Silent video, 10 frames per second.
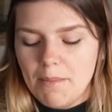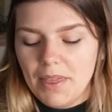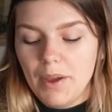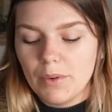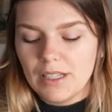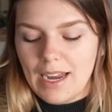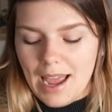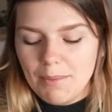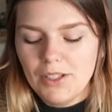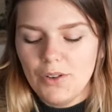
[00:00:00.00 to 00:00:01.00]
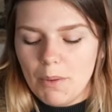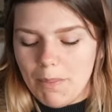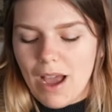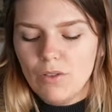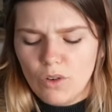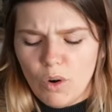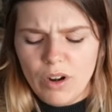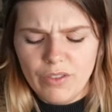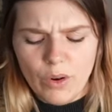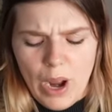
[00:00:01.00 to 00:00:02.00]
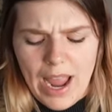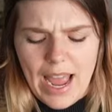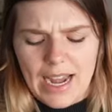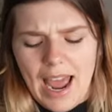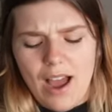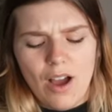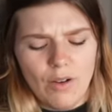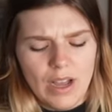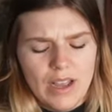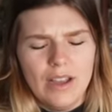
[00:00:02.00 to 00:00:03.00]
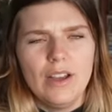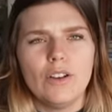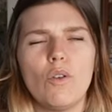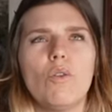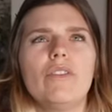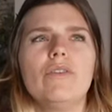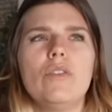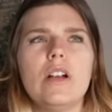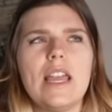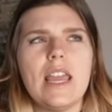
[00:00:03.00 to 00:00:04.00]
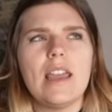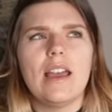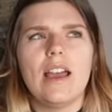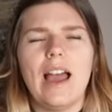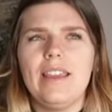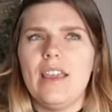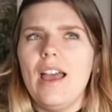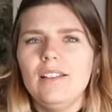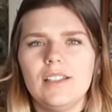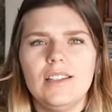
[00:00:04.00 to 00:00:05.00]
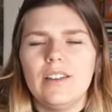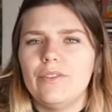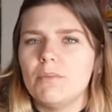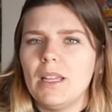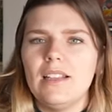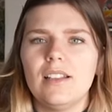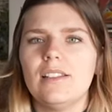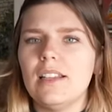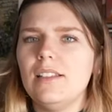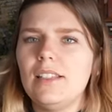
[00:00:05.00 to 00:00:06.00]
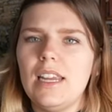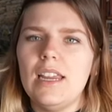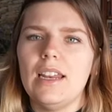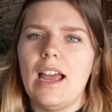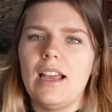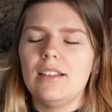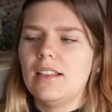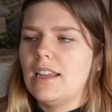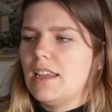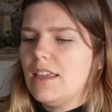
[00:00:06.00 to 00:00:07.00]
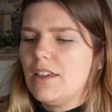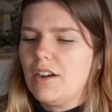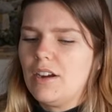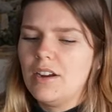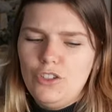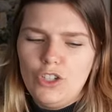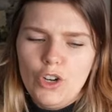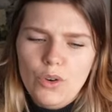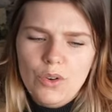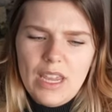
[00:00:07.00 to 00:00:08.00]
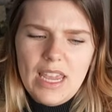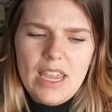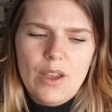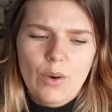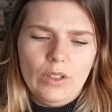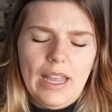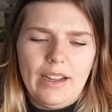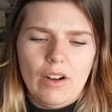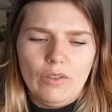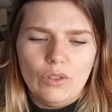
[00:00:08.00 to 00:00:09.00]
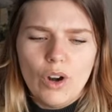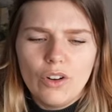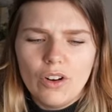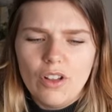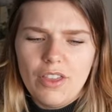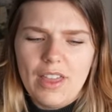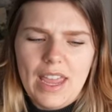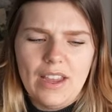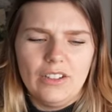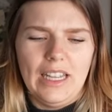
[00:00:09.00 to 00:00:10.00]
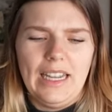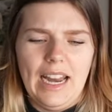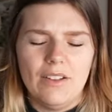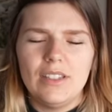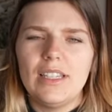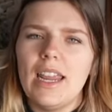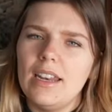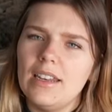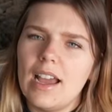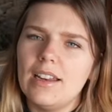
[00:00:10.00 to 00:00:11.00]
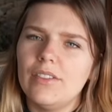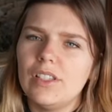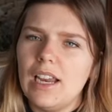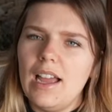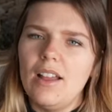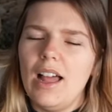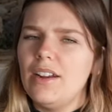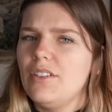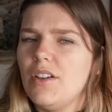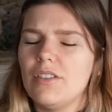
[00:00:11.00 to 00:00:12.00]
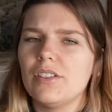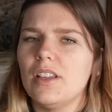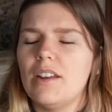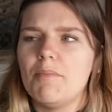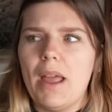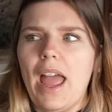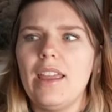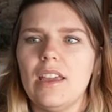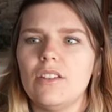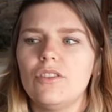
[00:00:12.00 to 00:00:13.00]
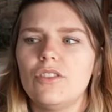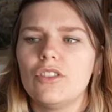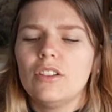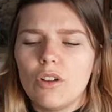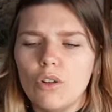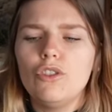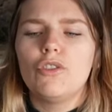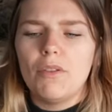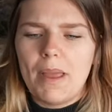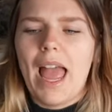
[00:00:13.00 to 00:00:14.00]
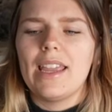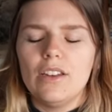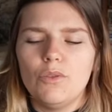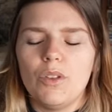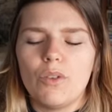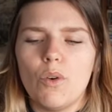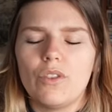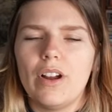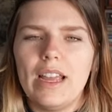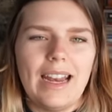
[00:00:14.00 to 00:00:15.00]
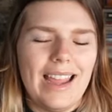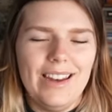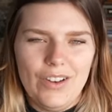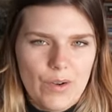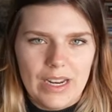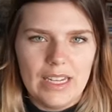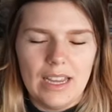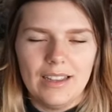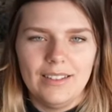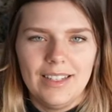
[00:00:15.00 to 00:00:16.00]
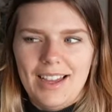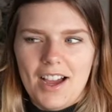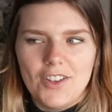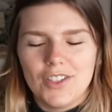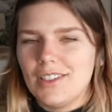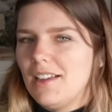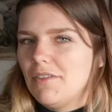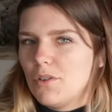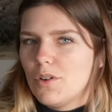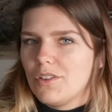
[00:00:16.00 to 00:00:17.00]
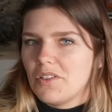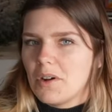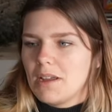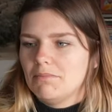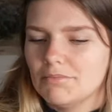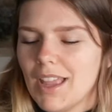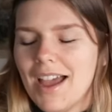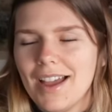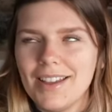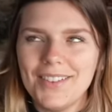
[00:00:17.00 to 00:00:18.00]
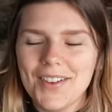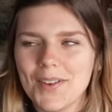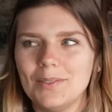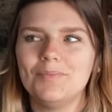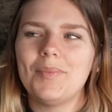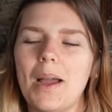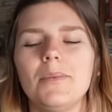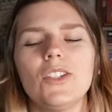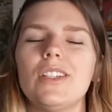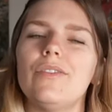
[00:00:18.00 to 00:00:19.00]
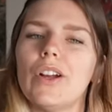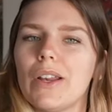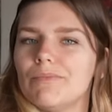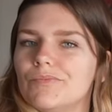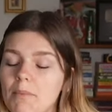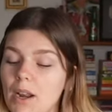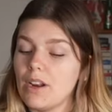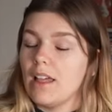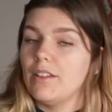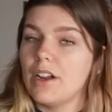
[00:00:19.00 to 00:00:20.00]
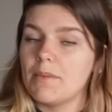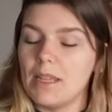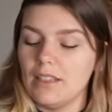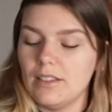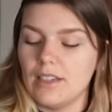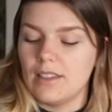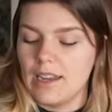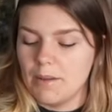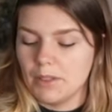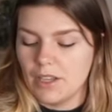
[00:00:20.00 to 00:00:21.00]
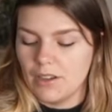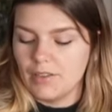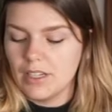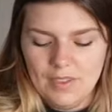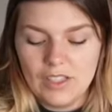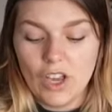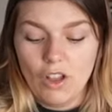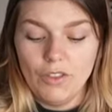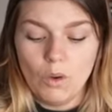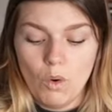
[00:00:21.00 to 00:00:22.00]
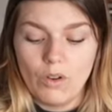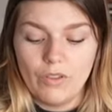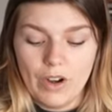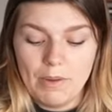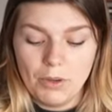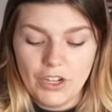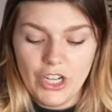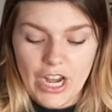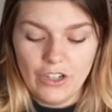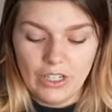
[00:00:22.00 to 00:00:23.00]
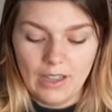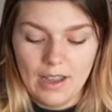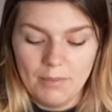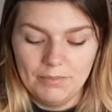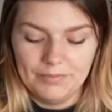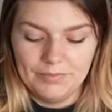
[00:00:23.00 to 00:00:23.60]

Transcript: But there was an episode about corduroy and how corduroy, I guess in different places is seen as like either chuggy or like a rural thing or like an outdated kind of style. I don't know, there's a lot of baggage, cultural baggage with corduroy and I had no idea. I just love corduroy. I don't know, I'm just different. But I would highly recommend listening to that episode. It's called the Corduroy Appreciation Club.